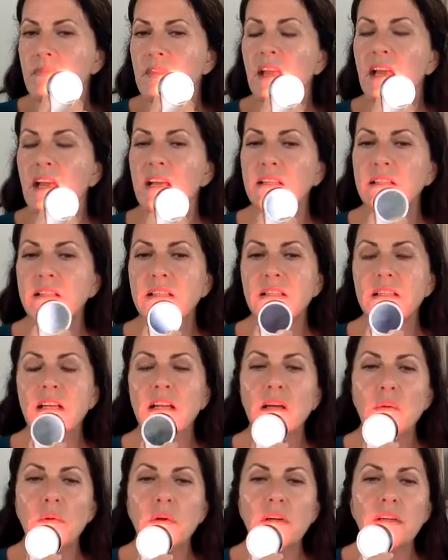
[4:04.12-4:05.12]
And
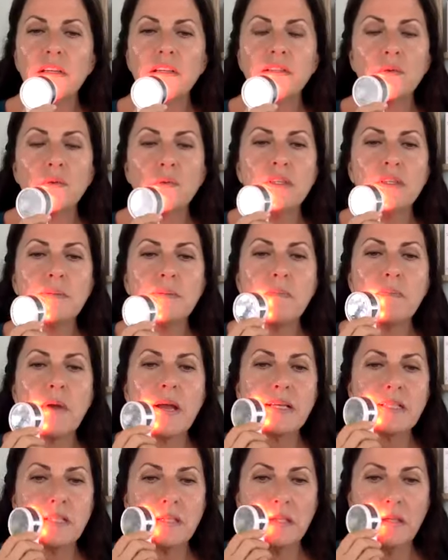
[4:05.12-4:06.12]
slower is always
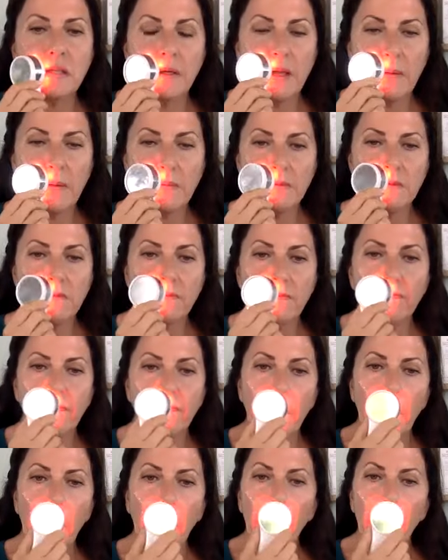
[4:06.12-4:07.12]
better. You're going to
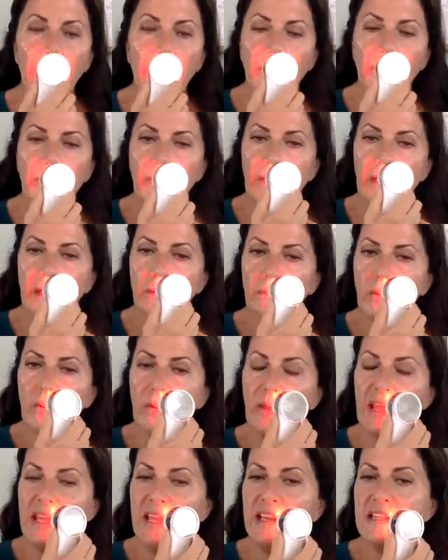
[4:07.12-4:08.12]
feel the thermal
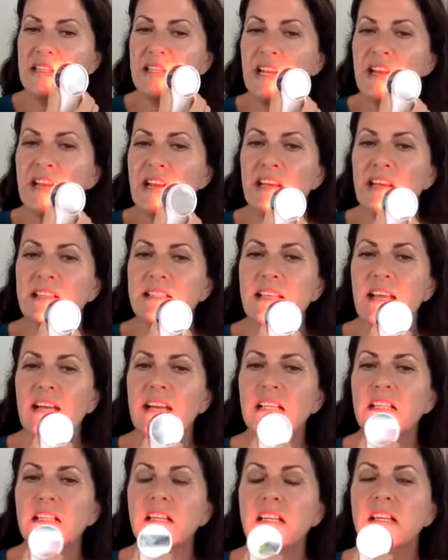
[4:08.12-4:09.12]
heat, and it's
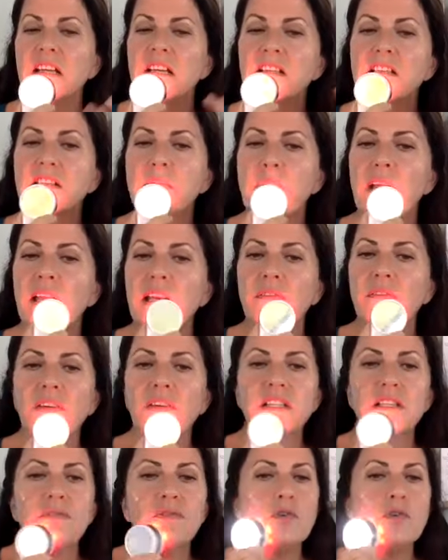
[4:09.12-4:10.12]
actually going to
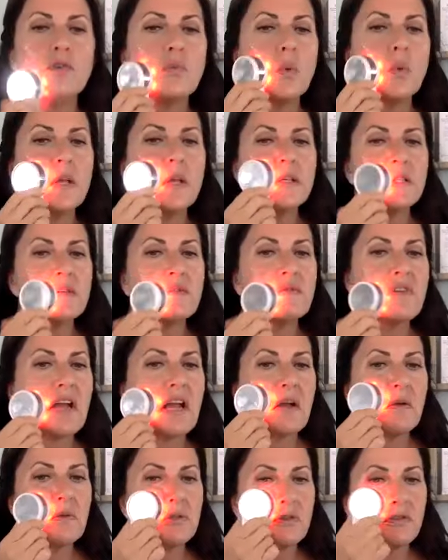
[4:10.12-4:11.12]
benefit. If you whiz
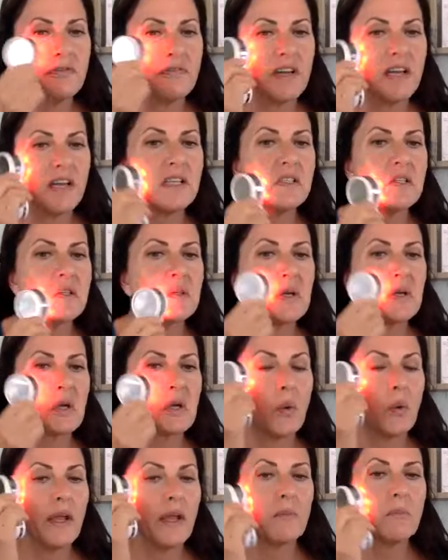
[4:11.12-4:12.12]
around your face in a
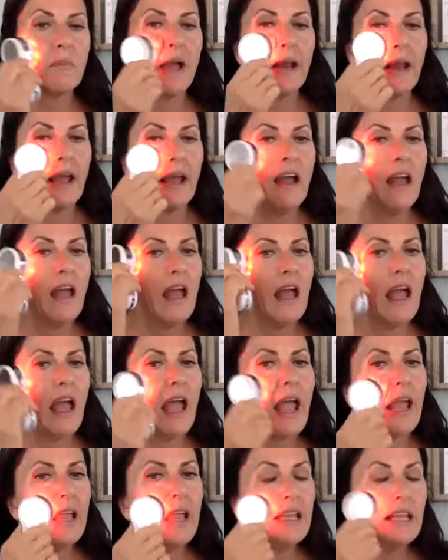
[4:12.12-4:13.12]
quick manner,
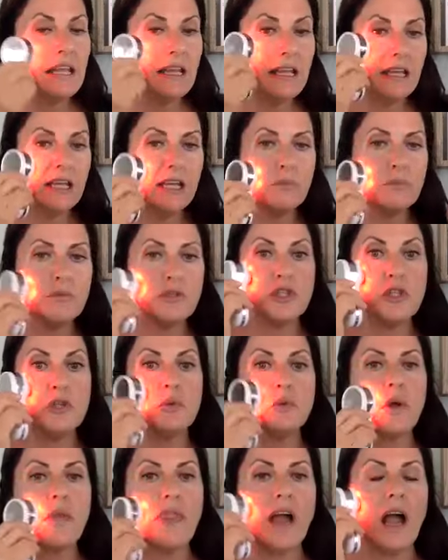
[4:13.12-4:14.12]
it keeps
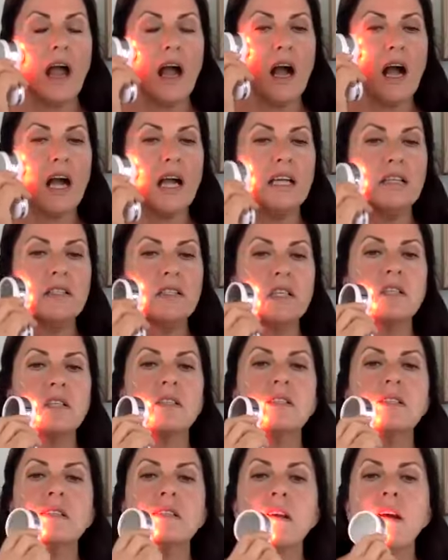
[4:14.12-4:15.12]
you at that
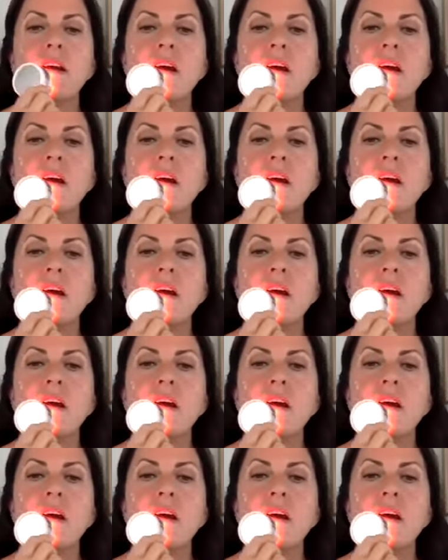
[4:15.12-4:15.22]
heightened.